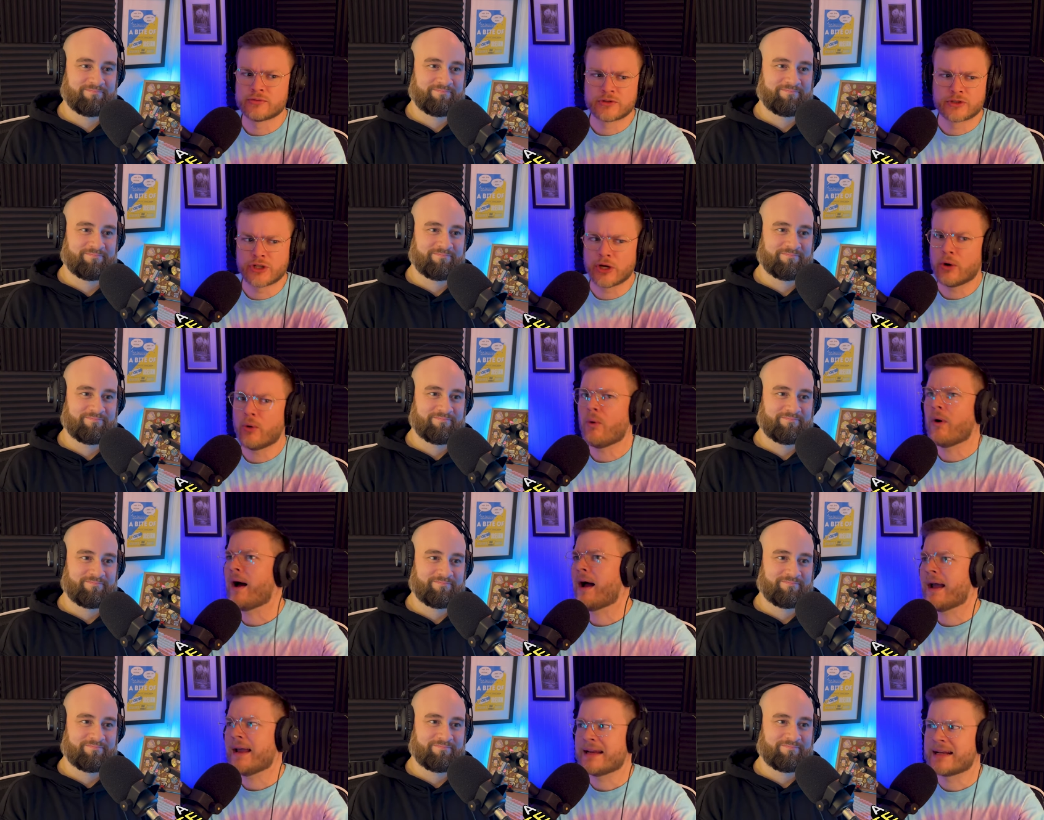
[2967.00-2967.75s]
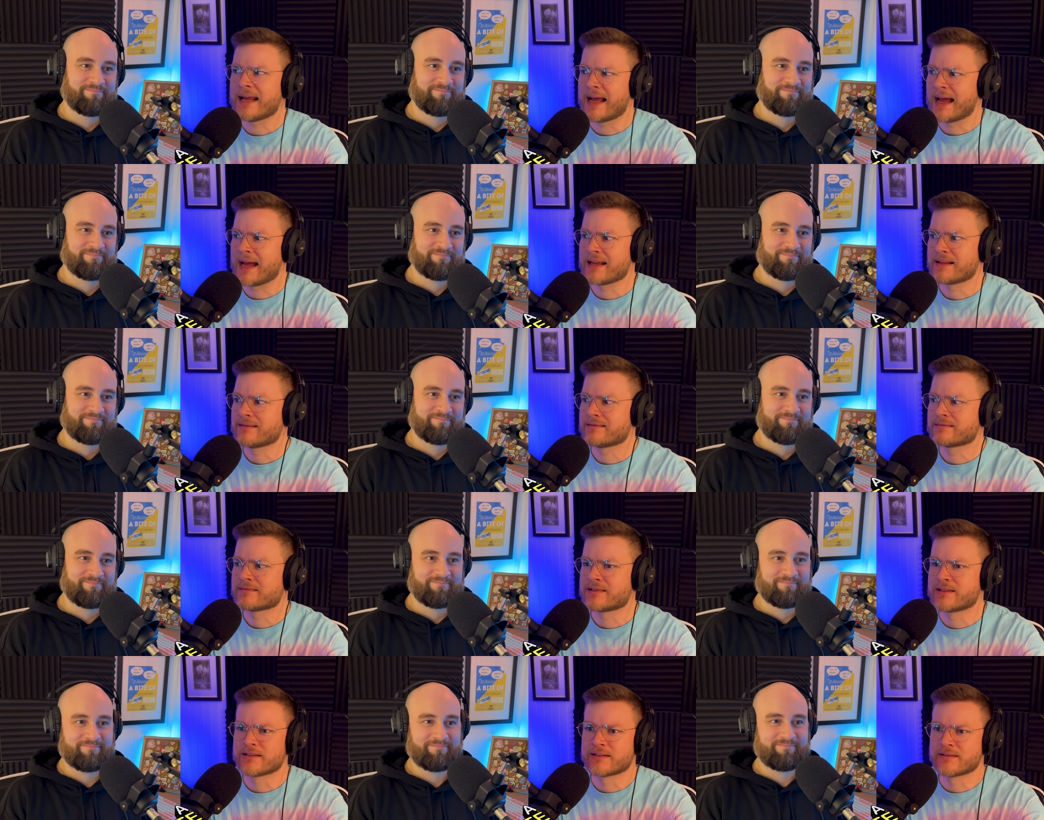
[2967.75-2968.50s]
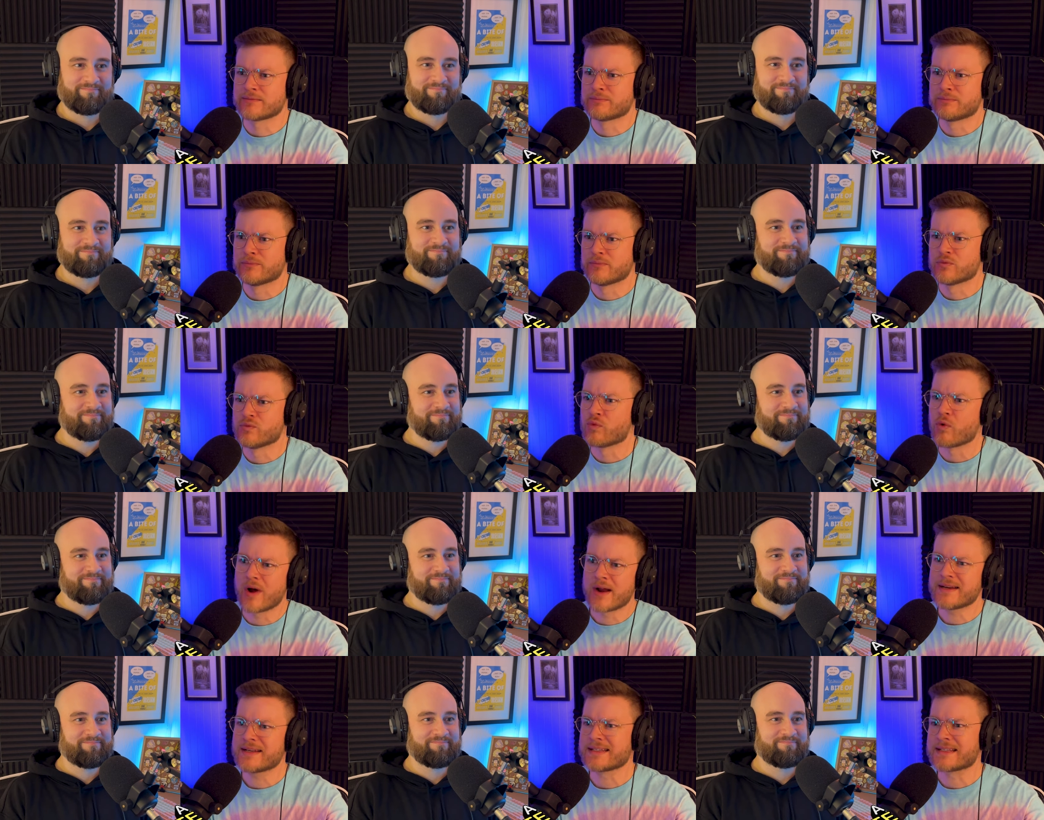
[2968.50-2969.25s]
Speaker 1: doe-eyed at the
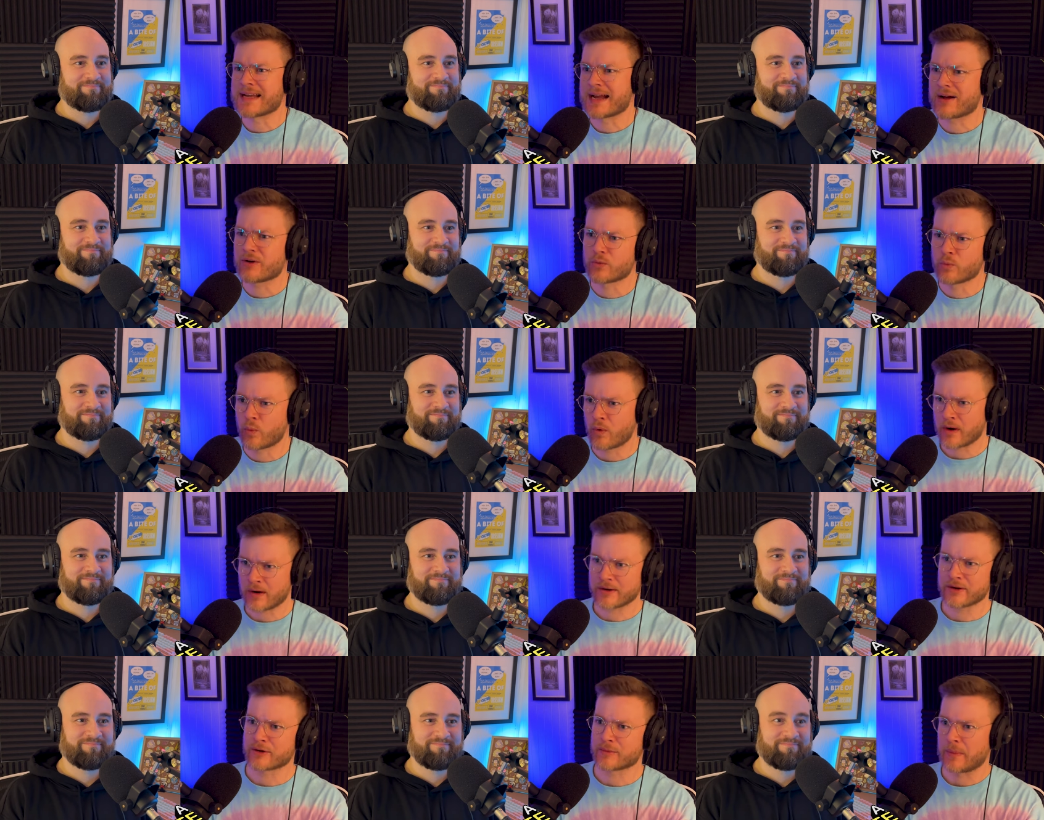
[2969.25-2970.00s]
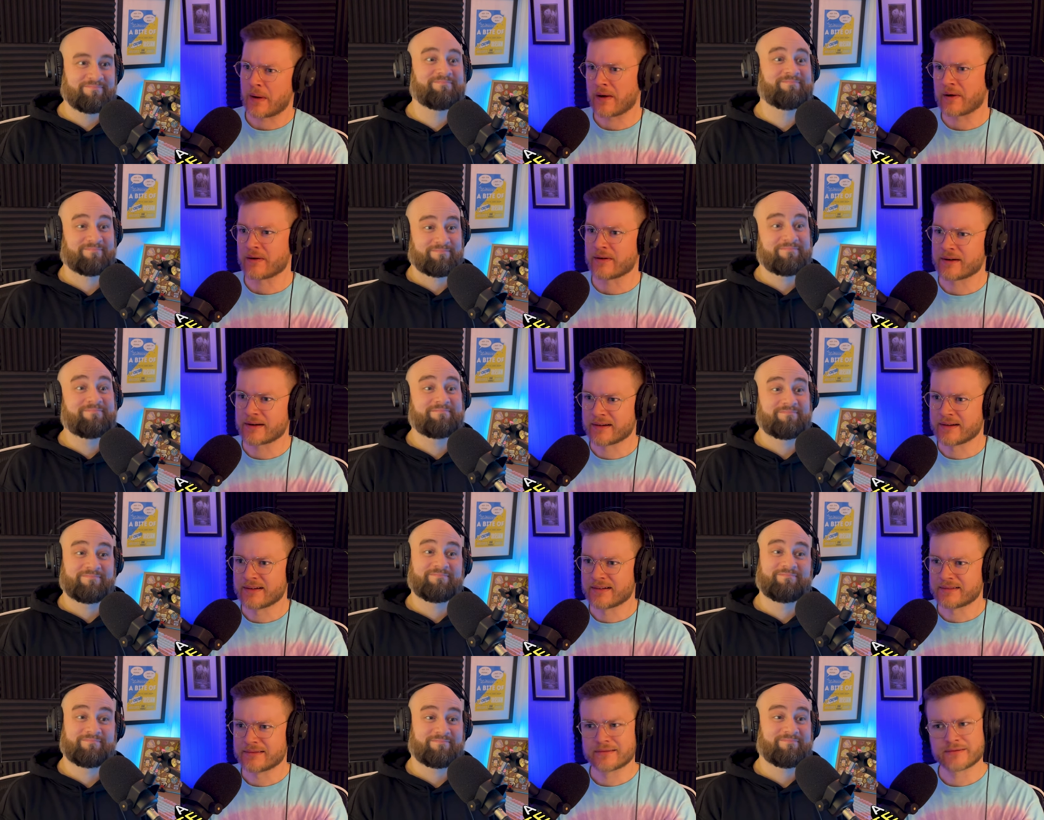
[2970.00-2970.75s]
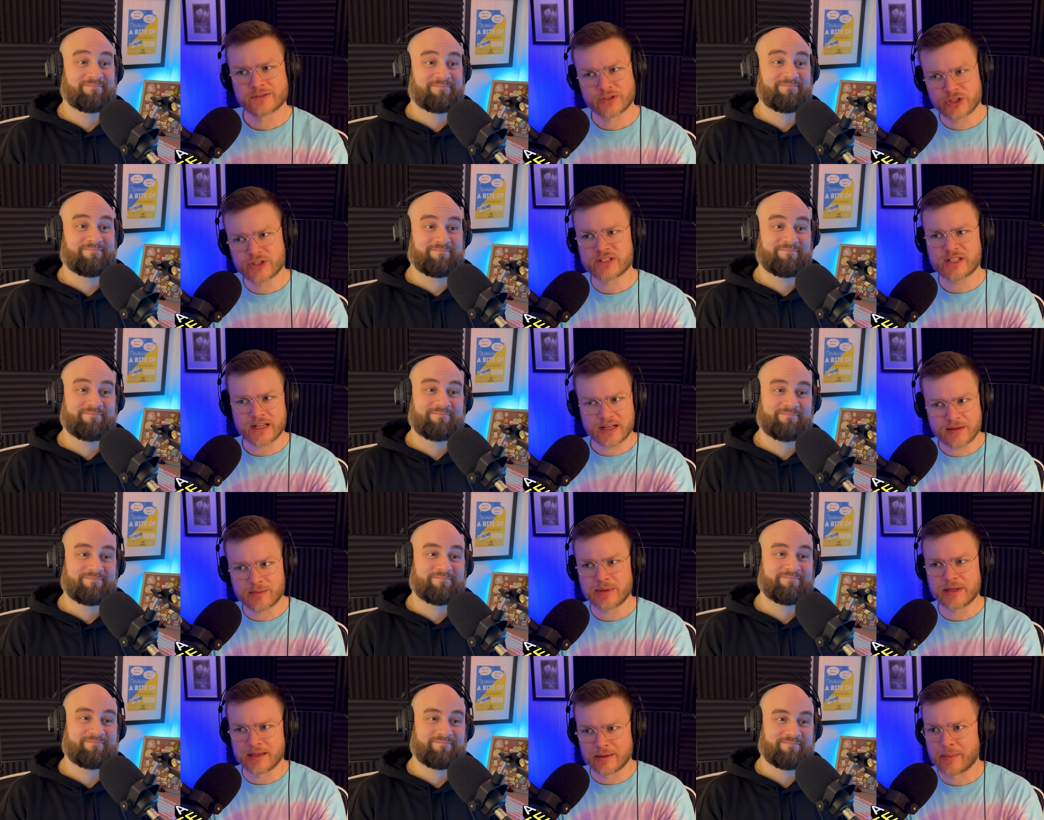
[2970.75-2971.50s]
run-down water park, she's going to
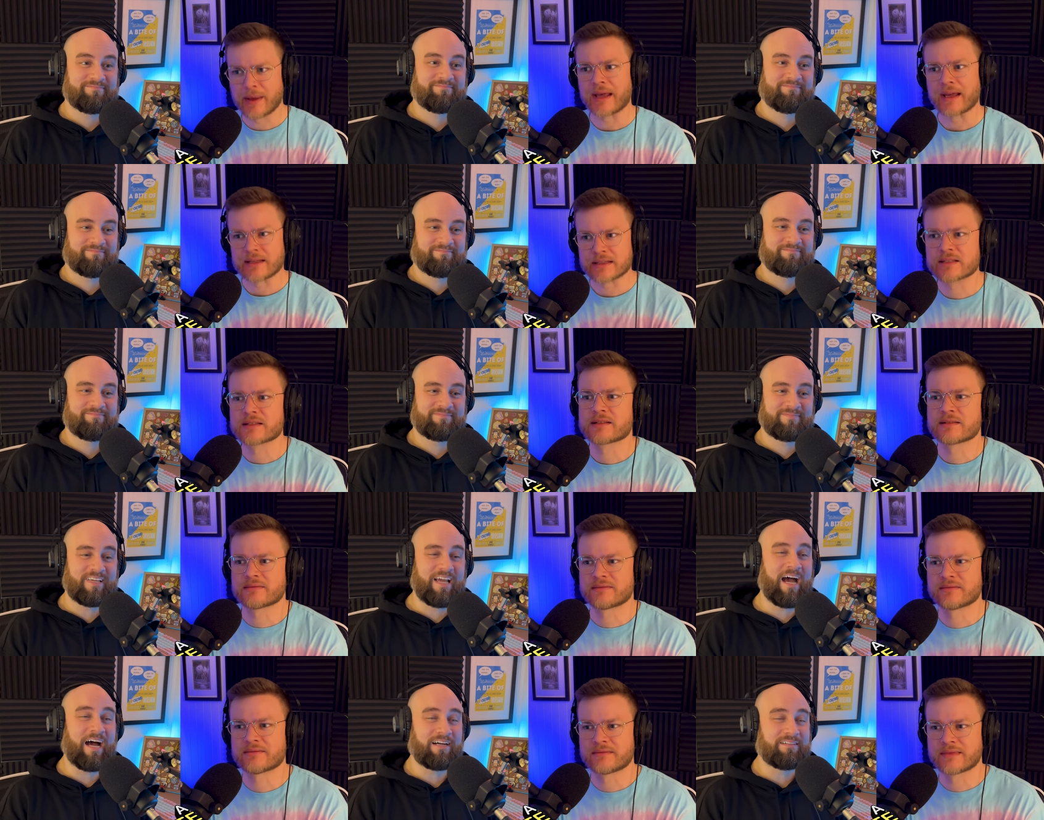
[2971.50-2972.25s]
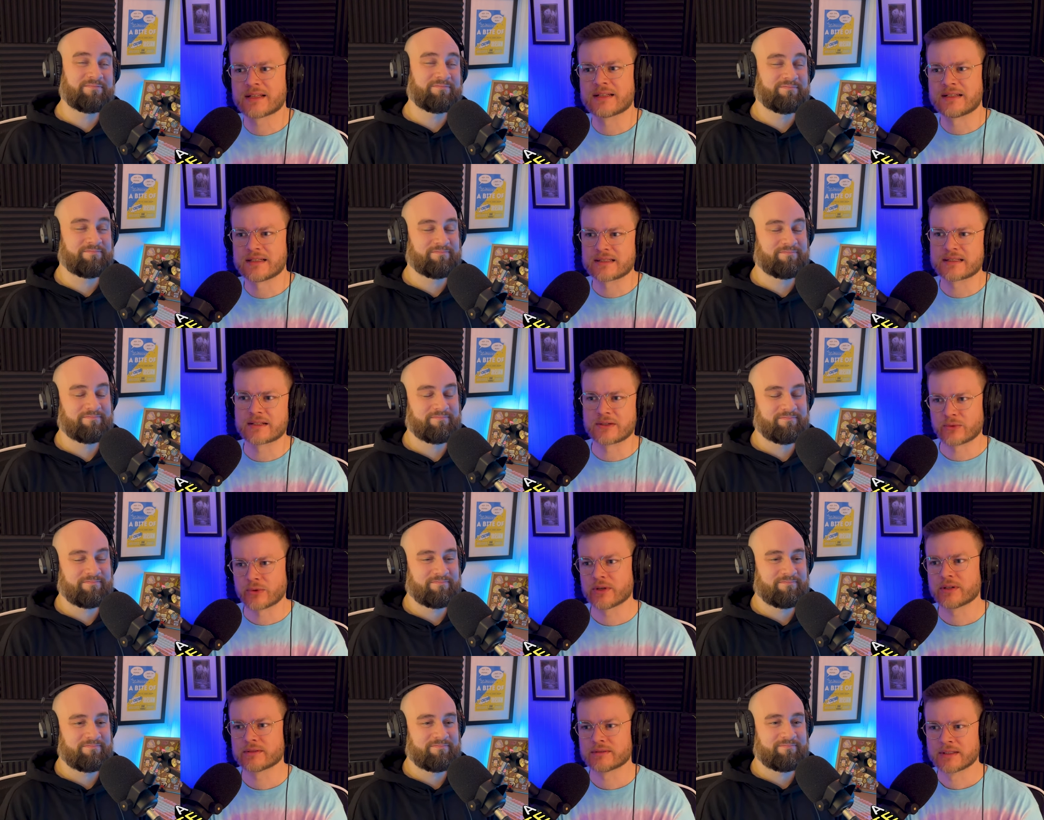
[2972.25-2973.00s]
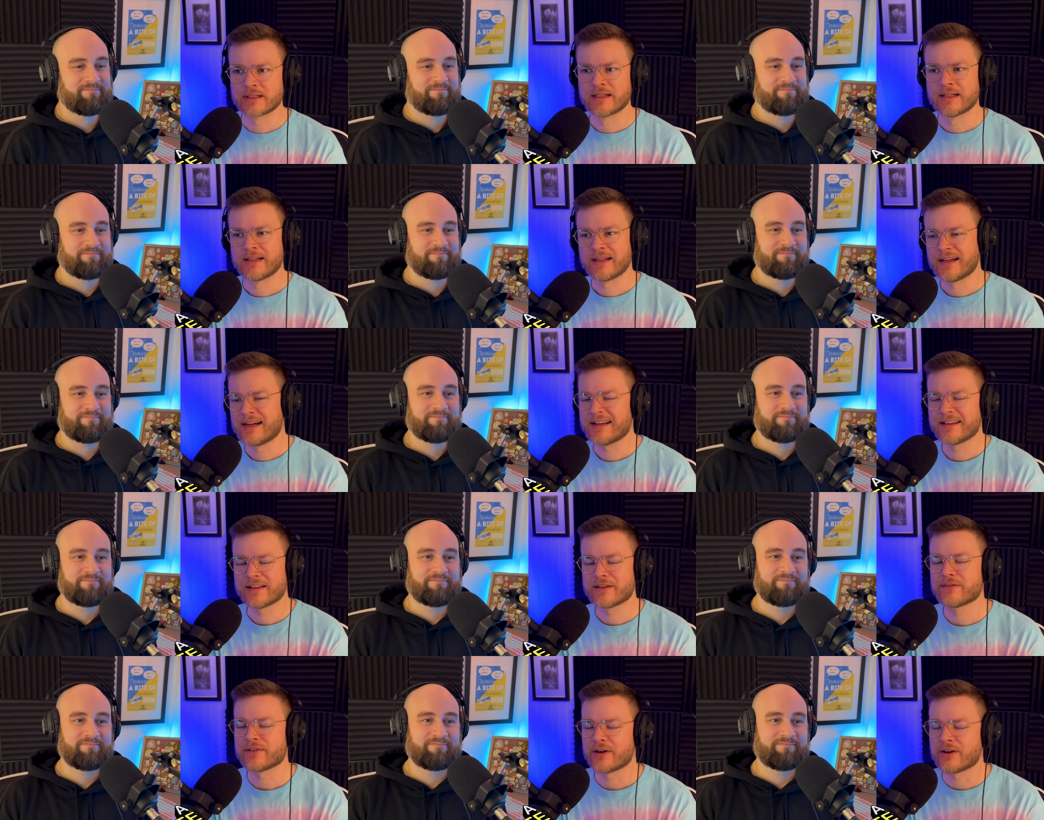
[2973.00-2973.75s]
be amazed. Yeah. At Disney World. I
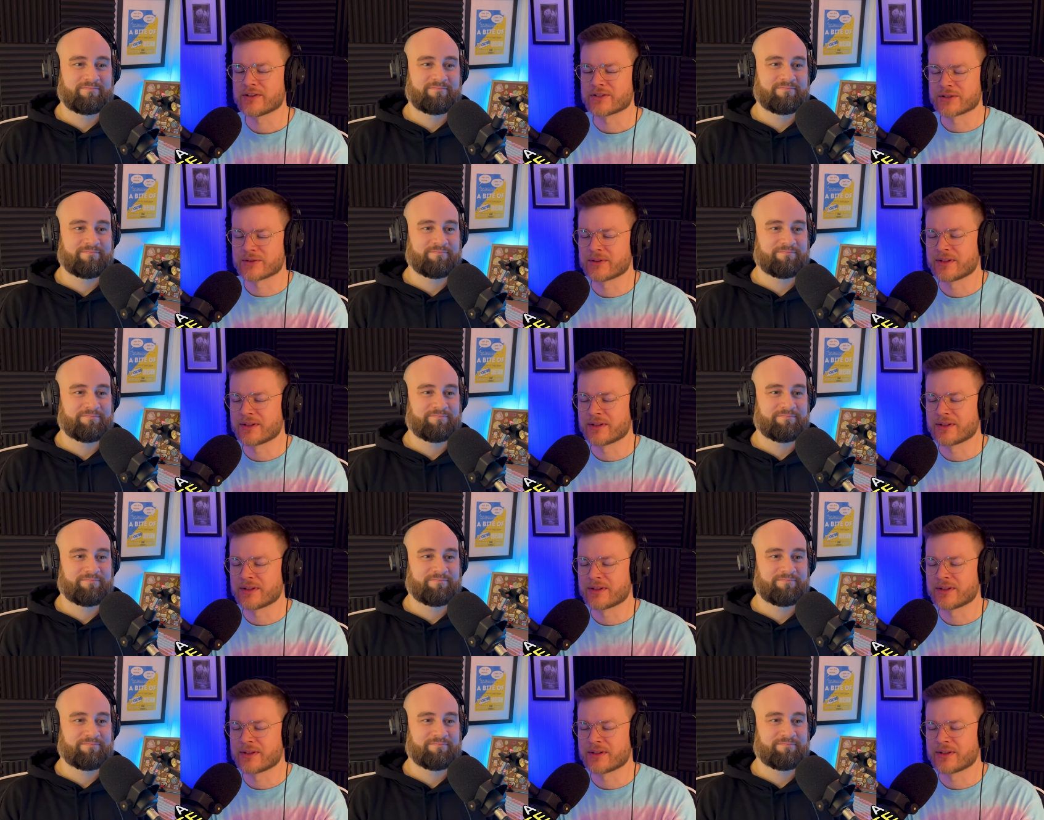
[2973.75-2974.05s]
also